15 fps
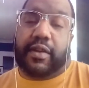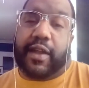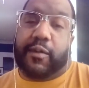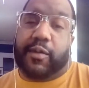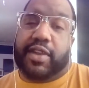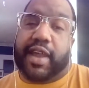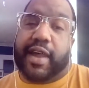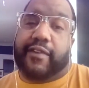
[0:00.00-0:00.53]
And
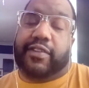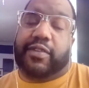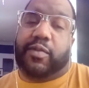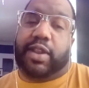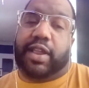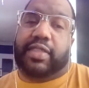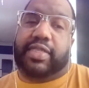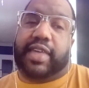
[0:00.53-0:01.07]
when you have
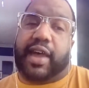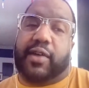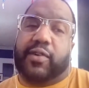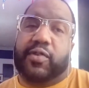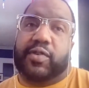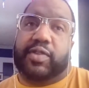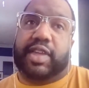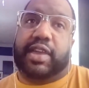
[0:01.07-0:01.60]
someone like that
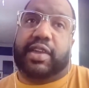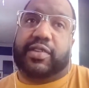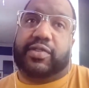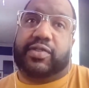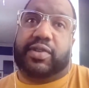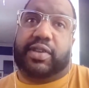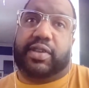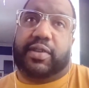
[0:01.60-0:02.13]
who you think
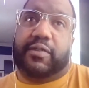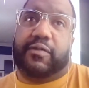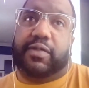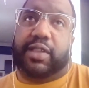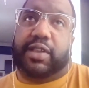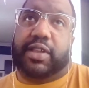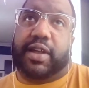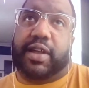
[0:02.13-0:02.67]
is
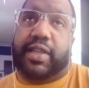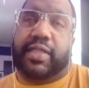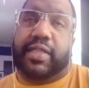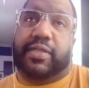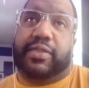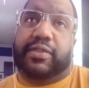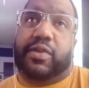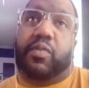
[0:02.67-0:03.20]

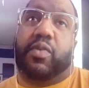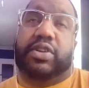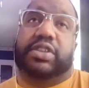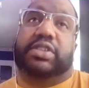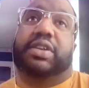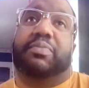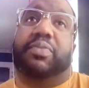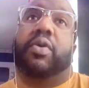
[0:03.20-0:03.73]
someone
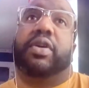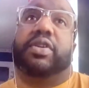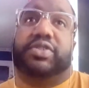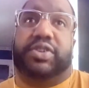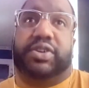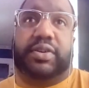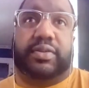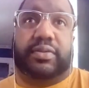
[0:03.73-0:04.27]
important
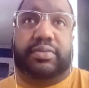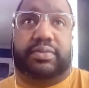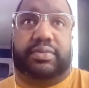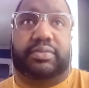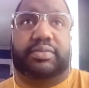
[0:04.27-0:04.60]
to you,